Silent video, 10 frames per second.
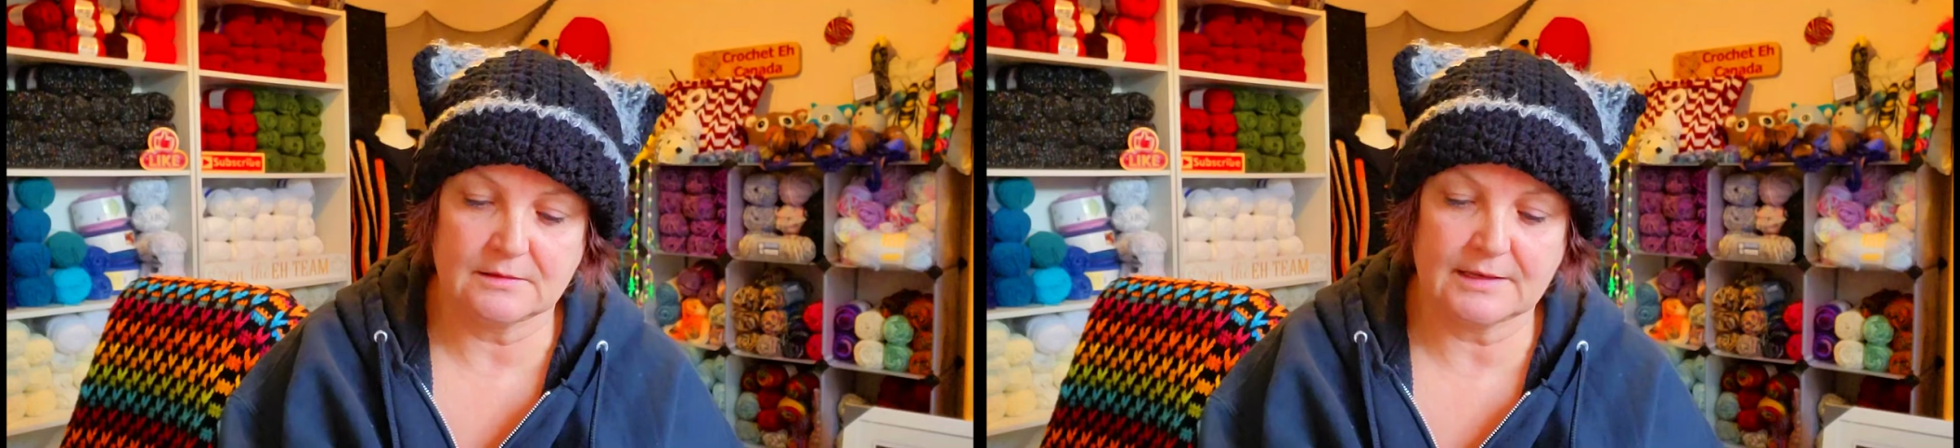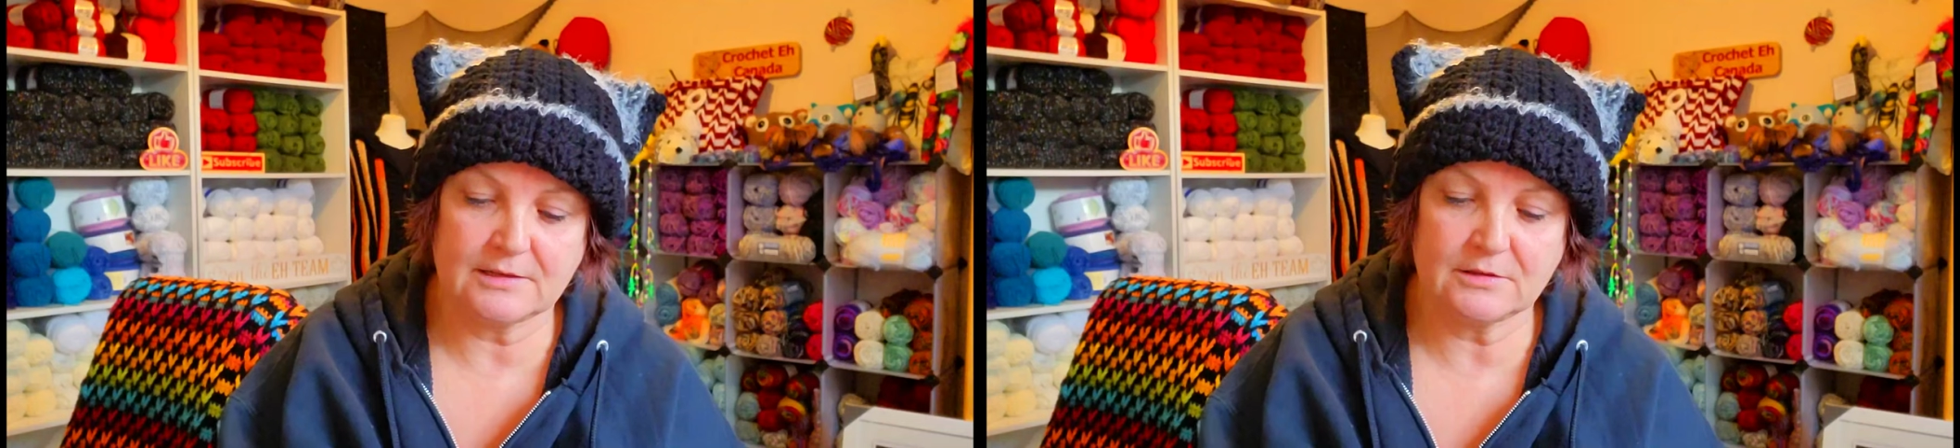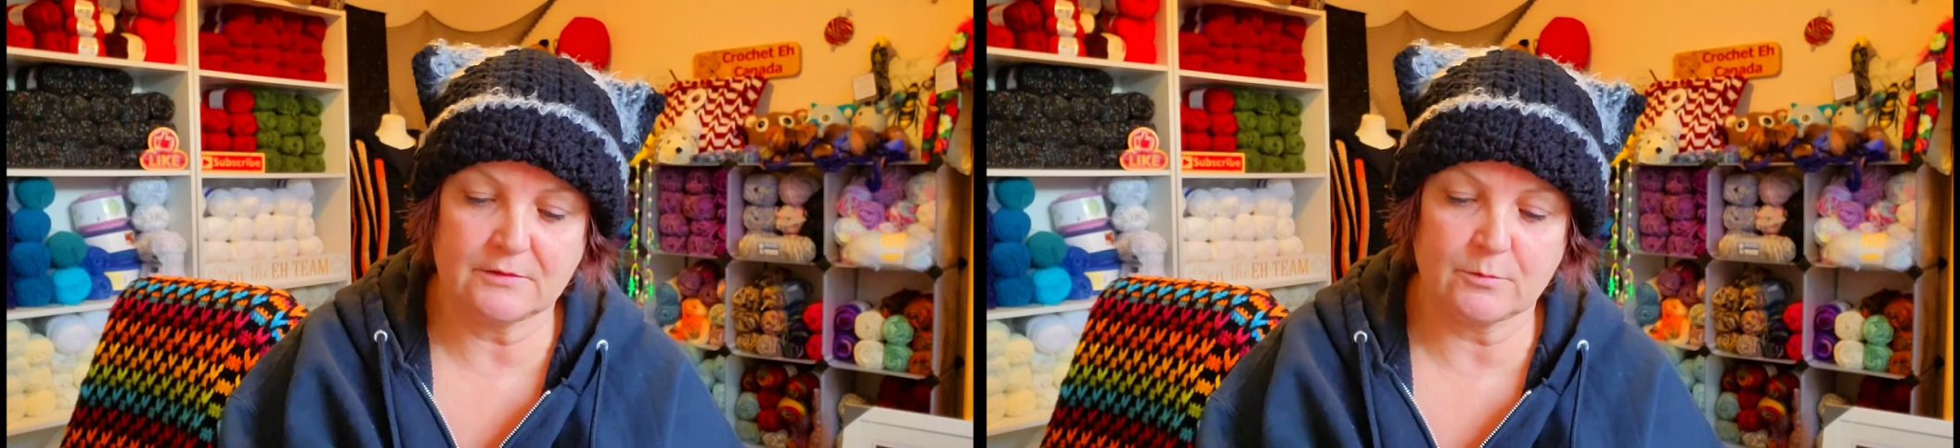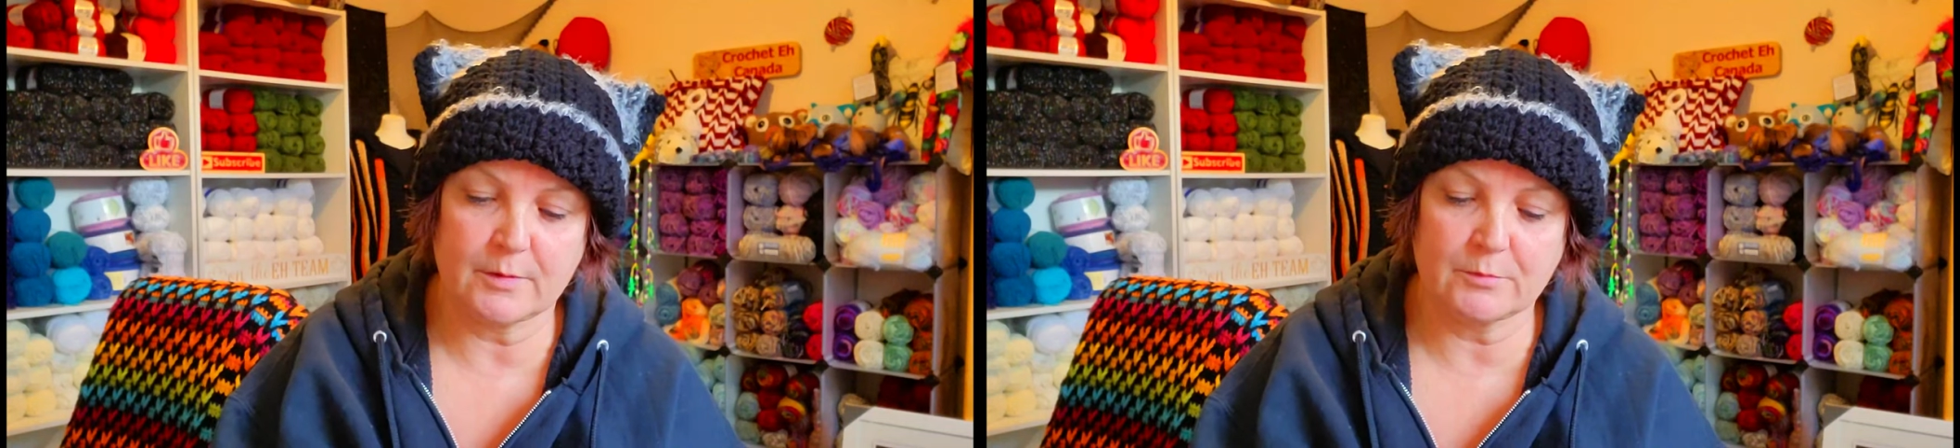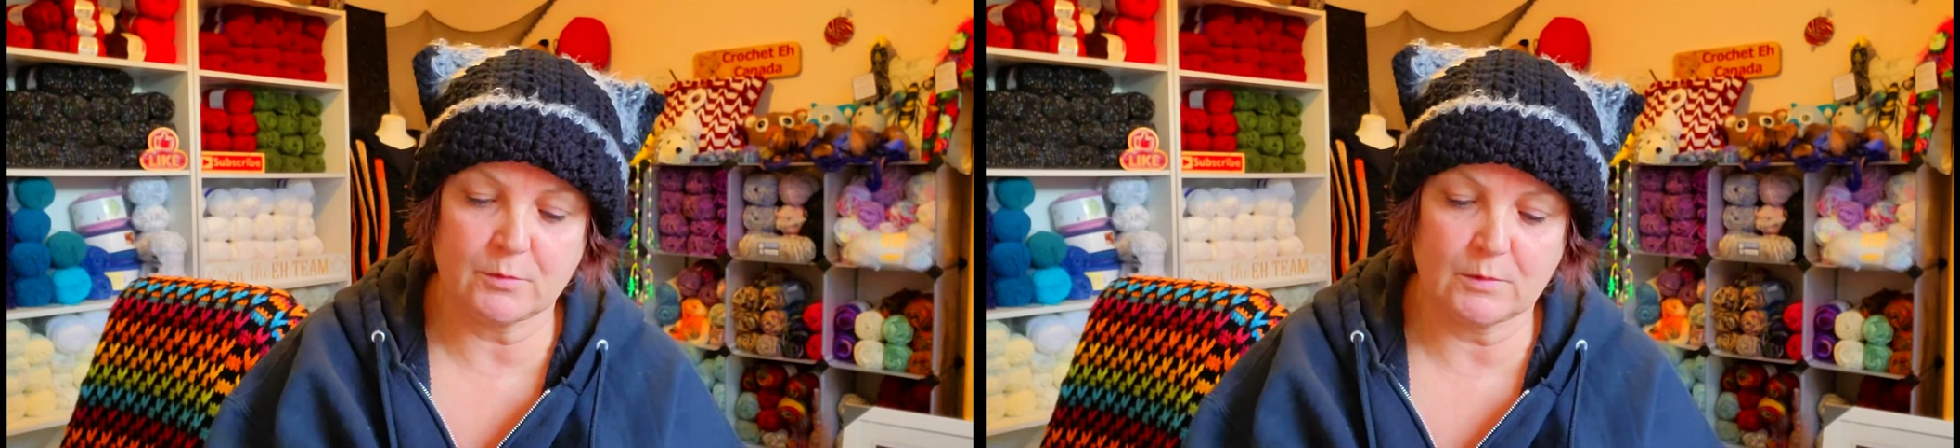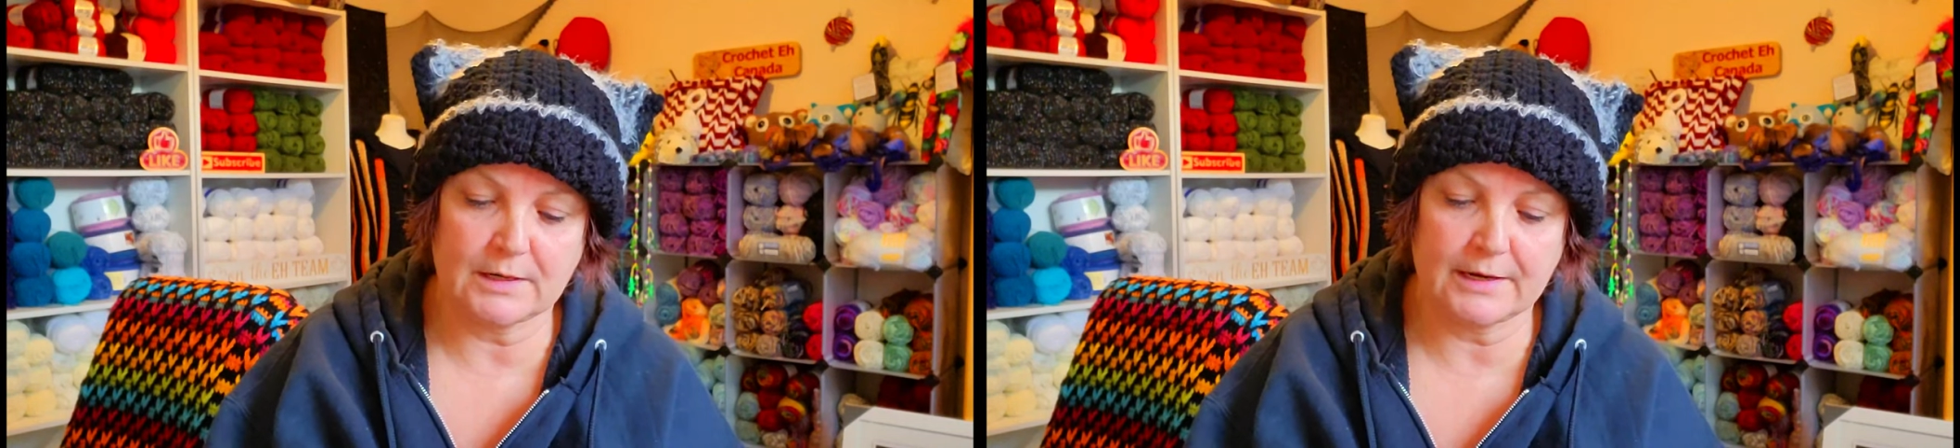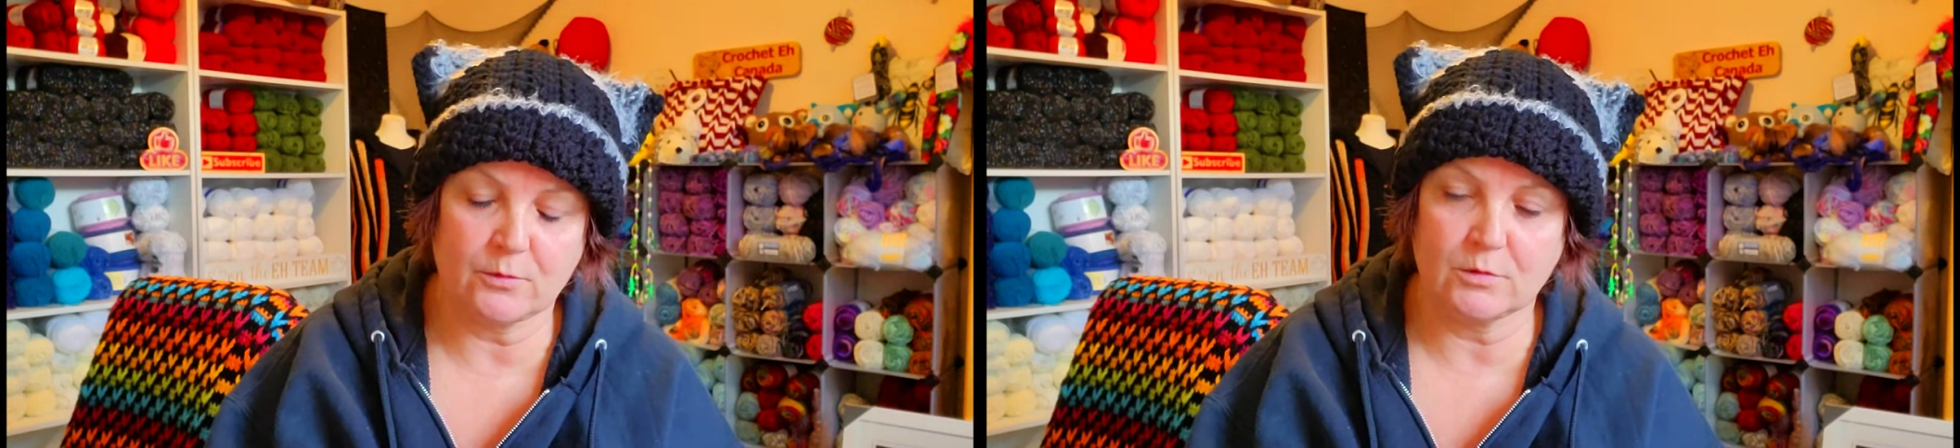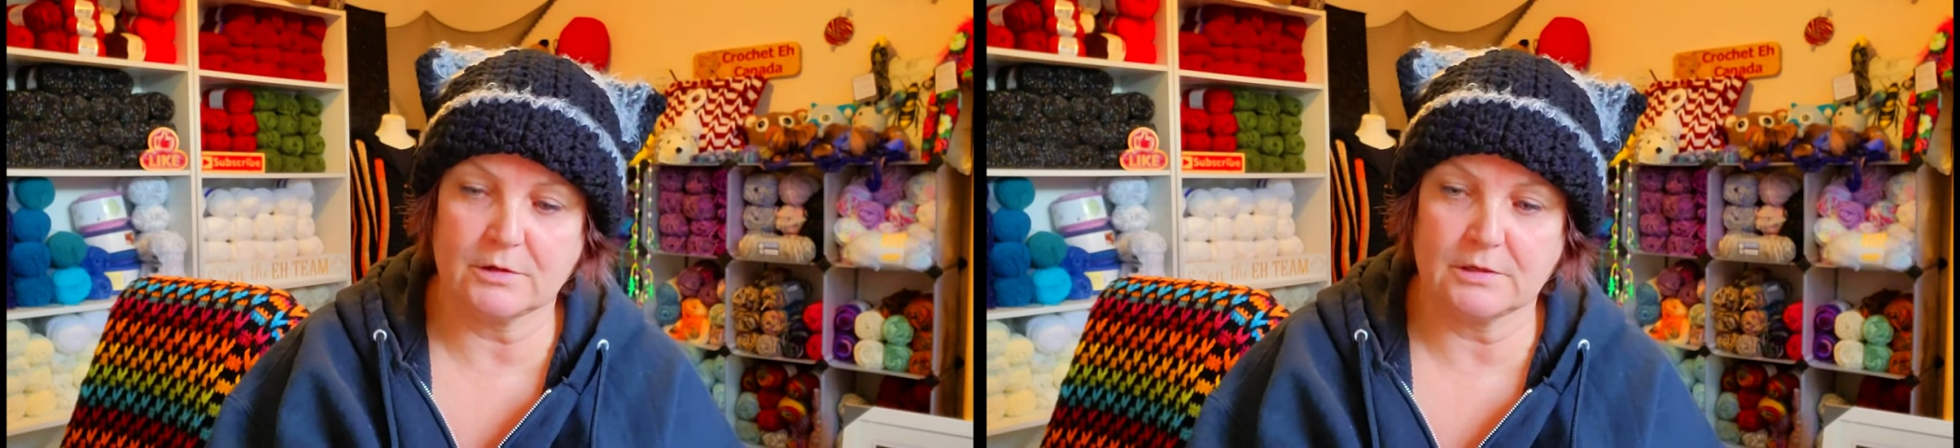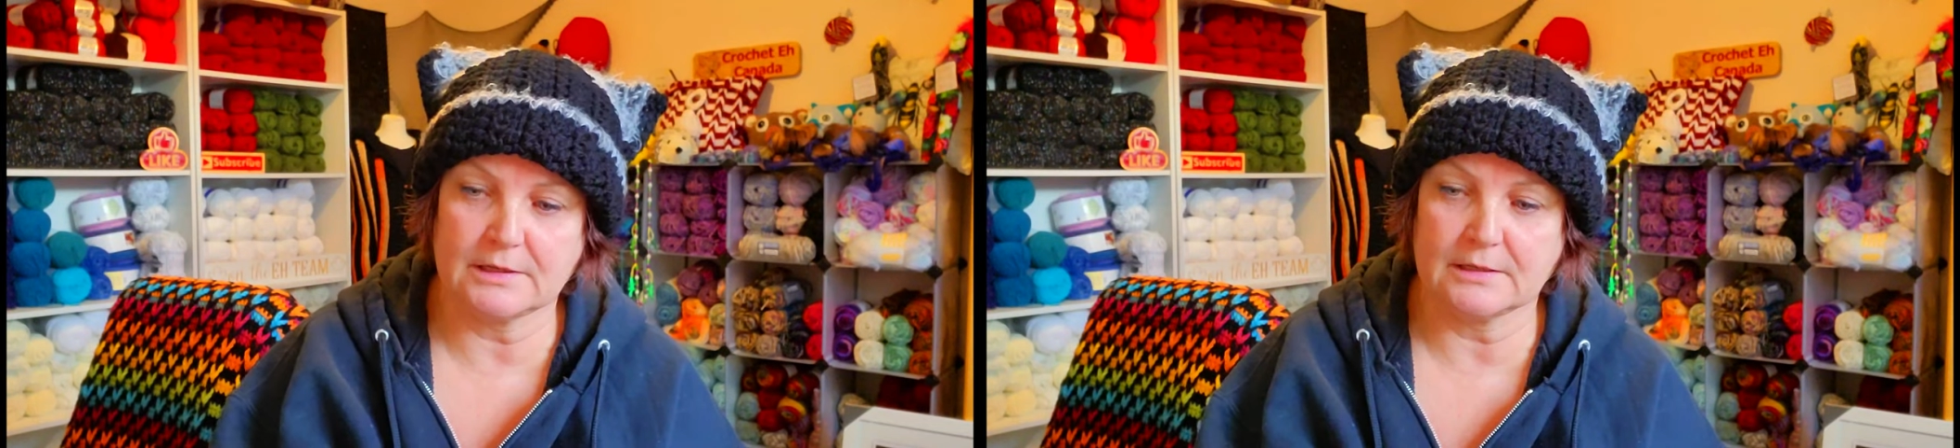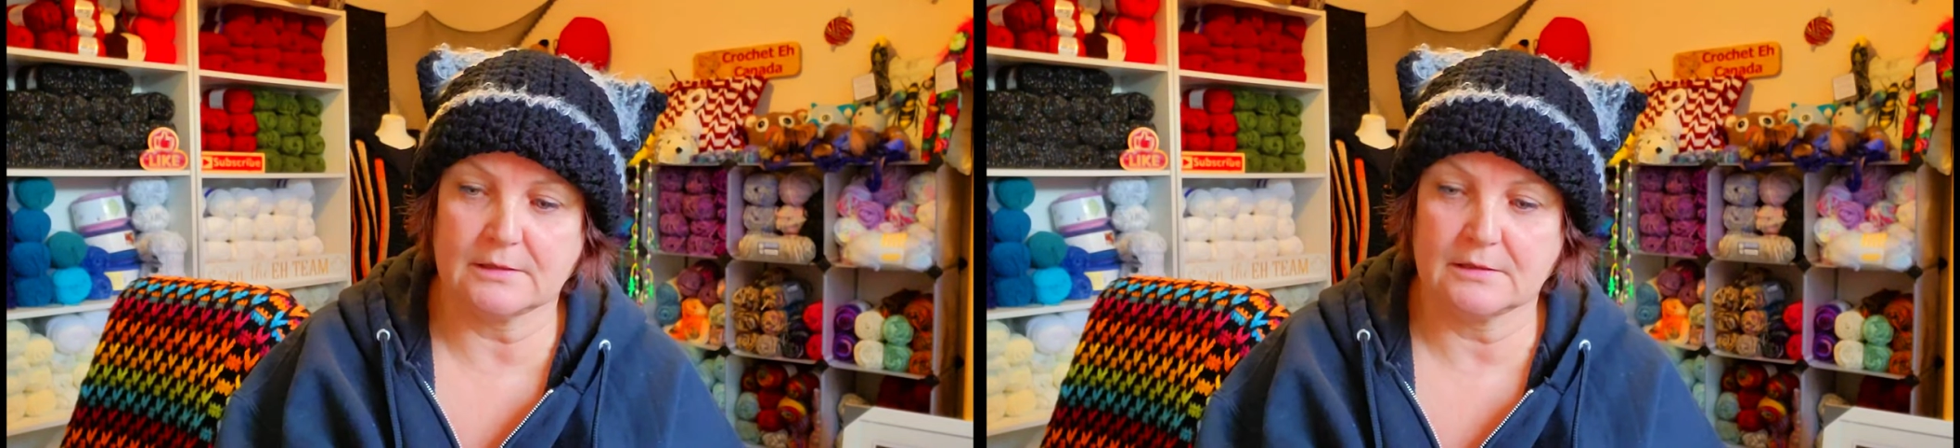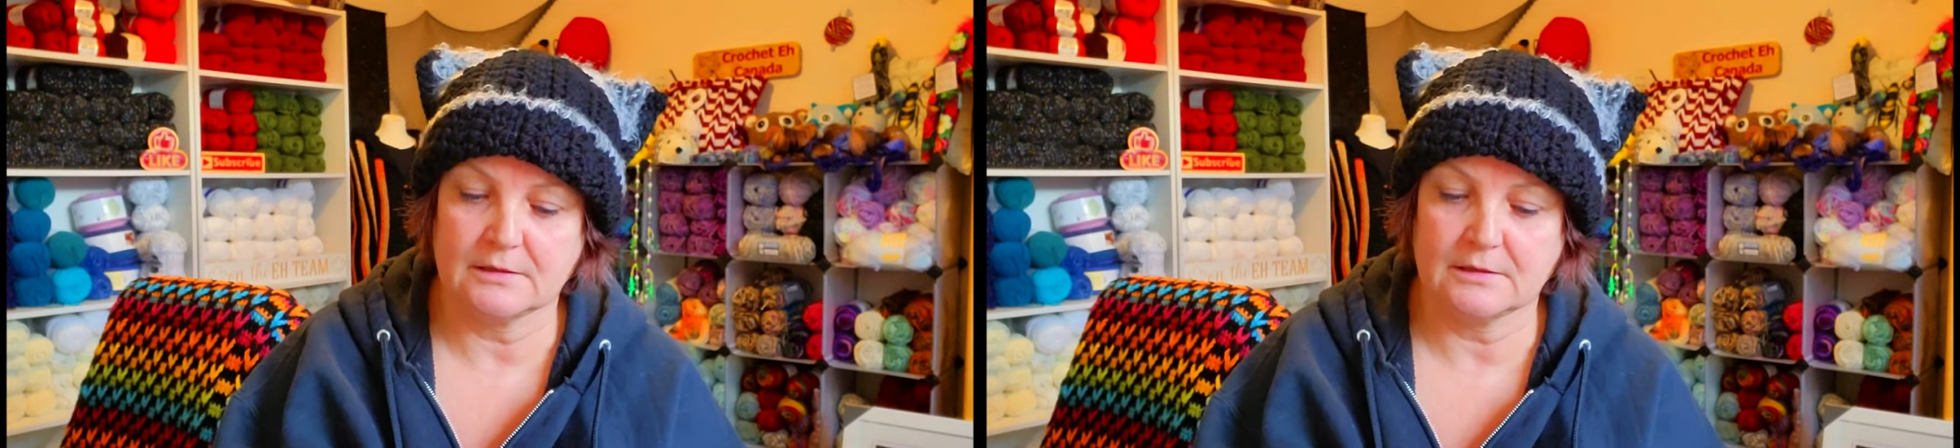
I don't even remember when I ordered it.